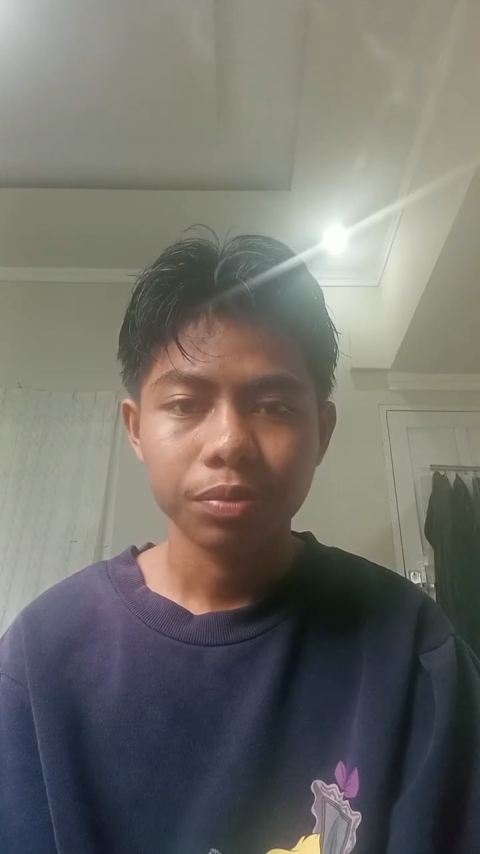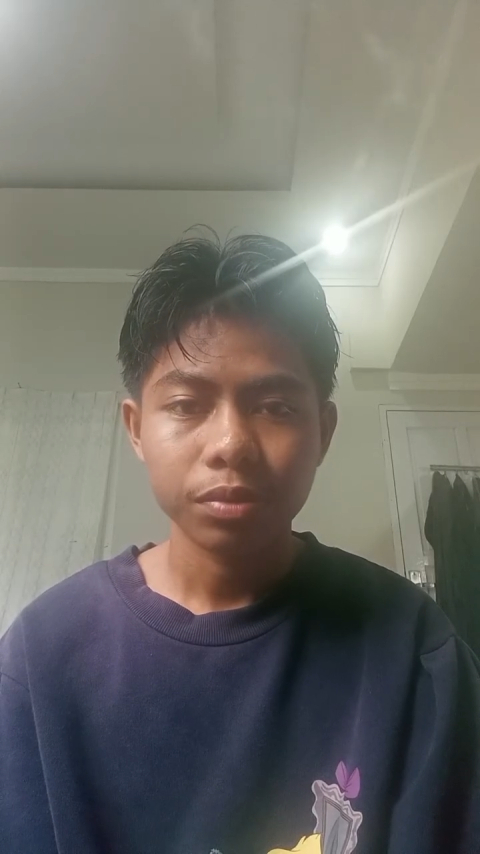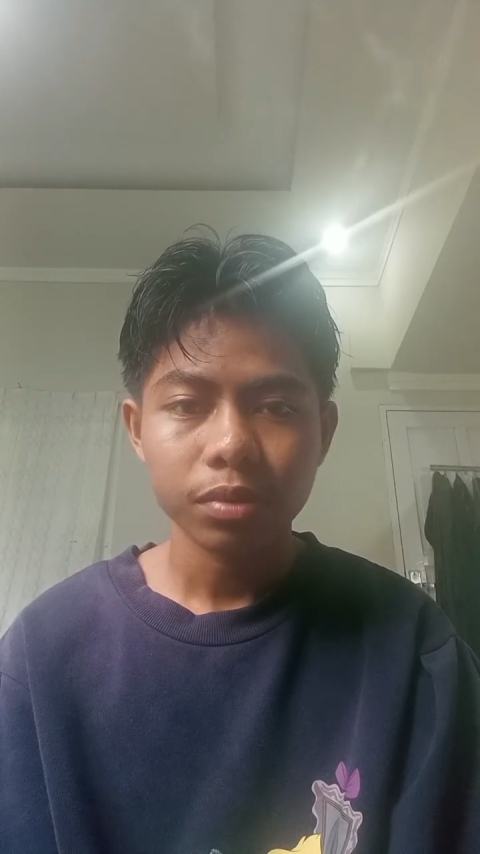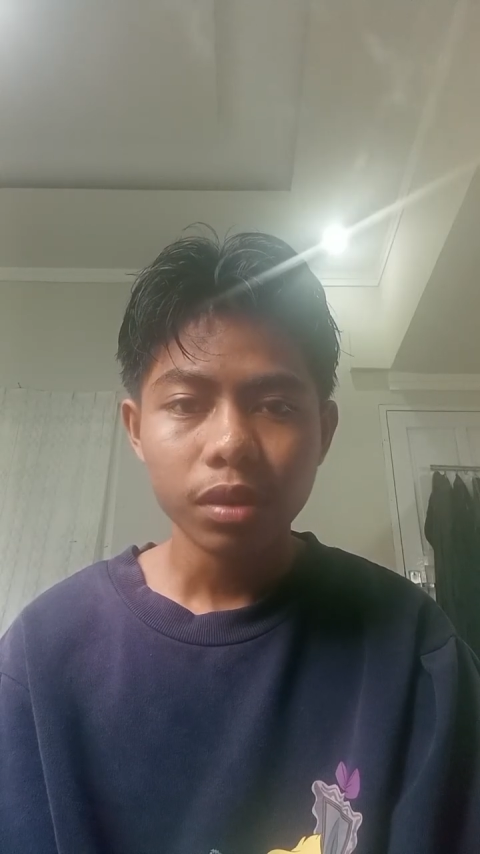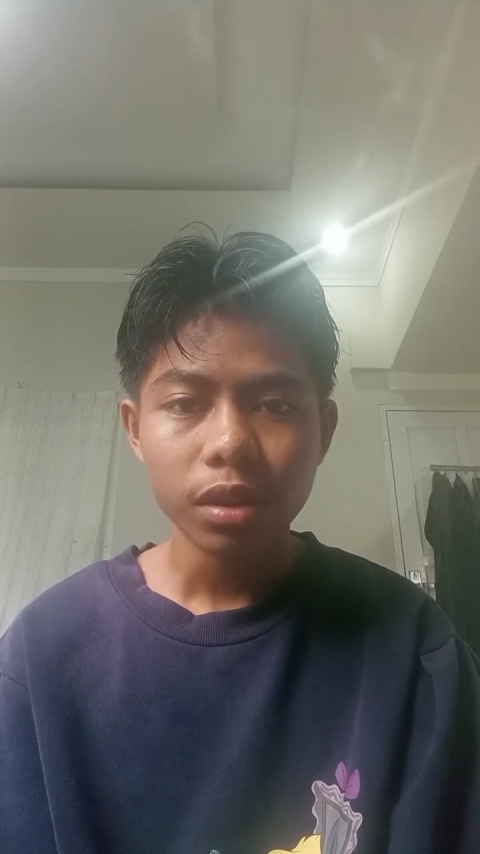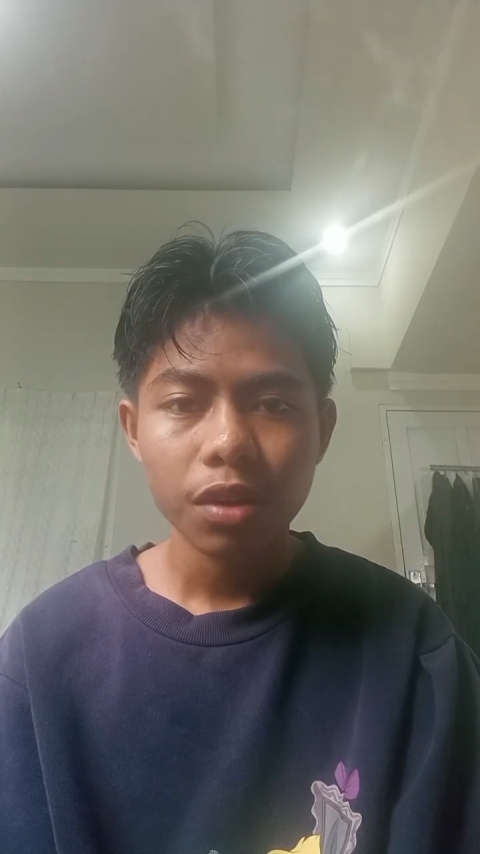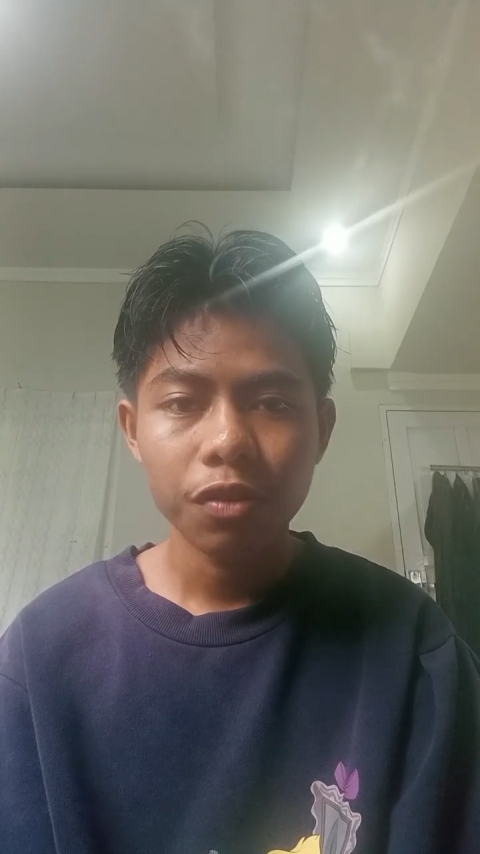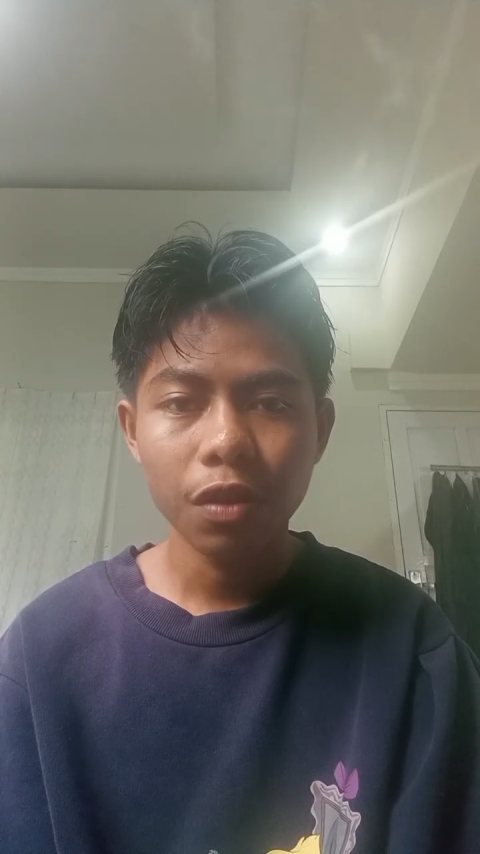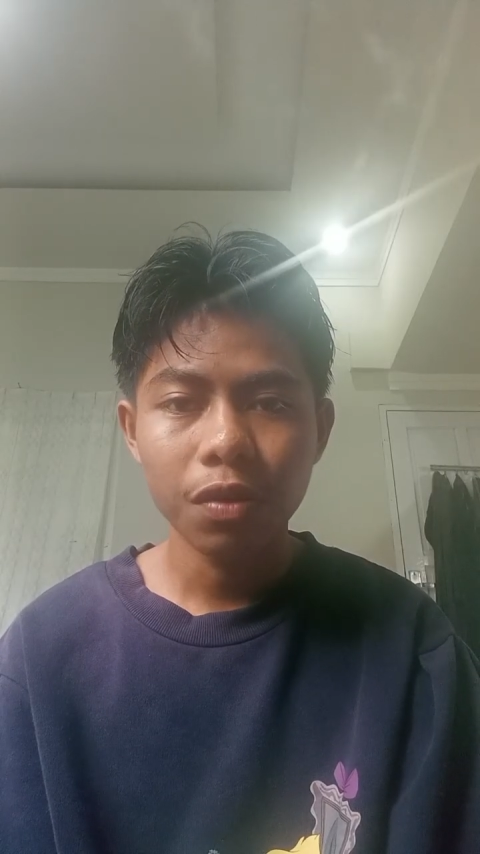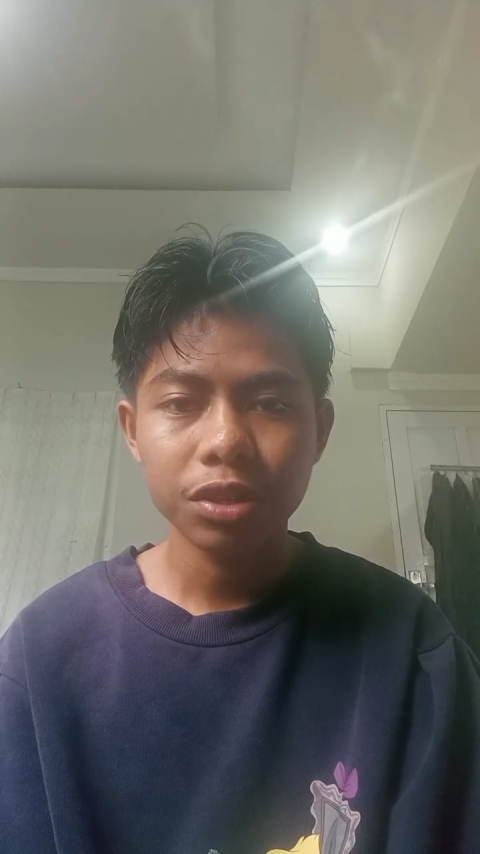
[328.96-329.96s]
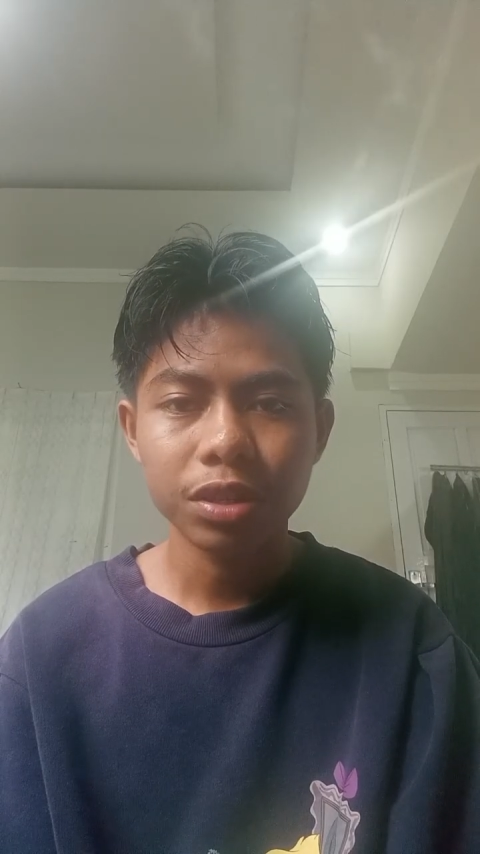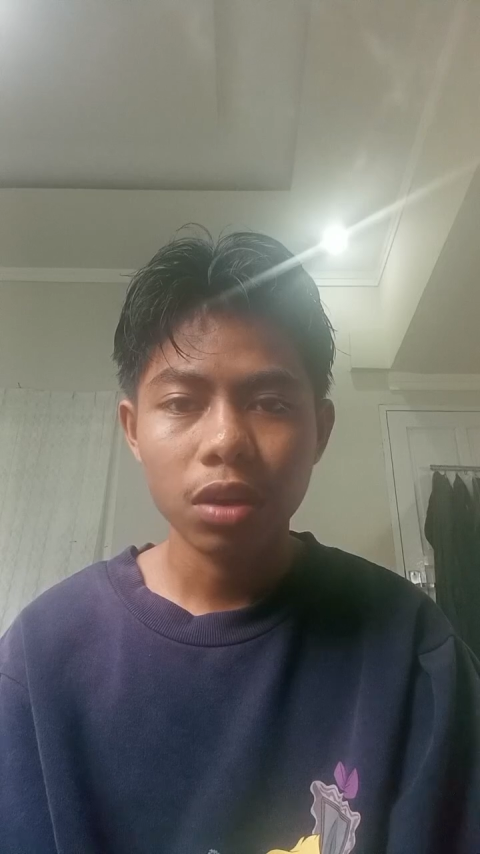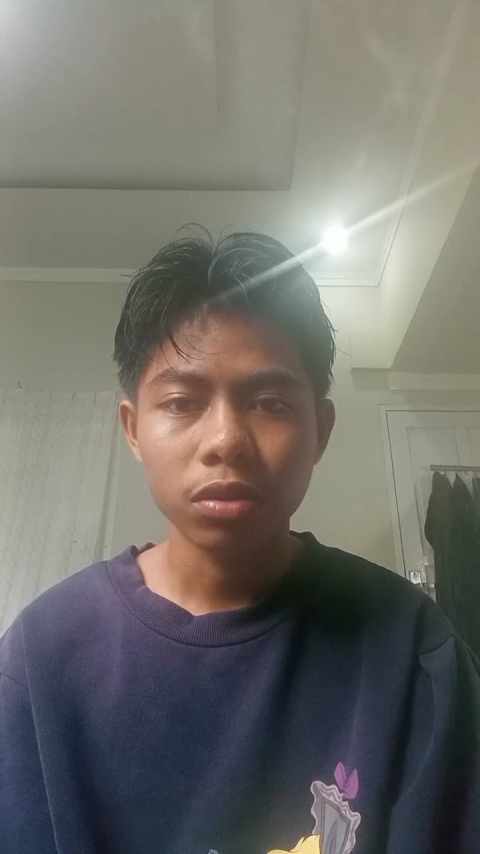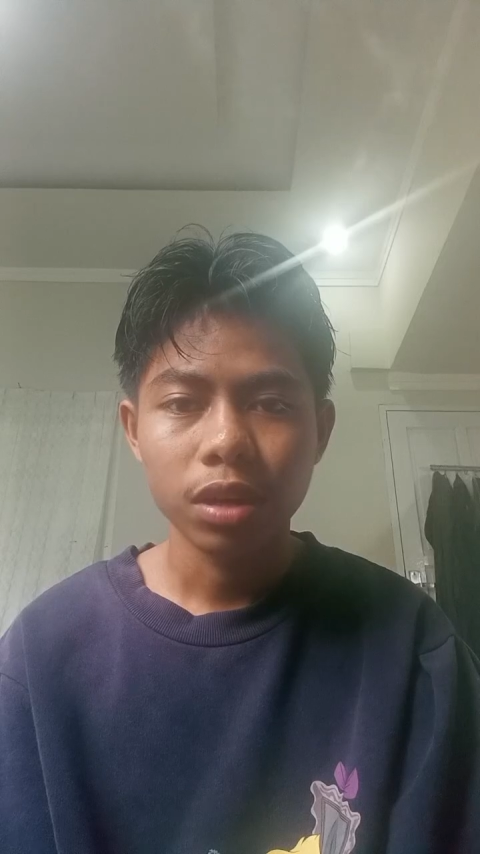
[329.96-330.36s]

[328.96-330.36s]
vowel sound. Say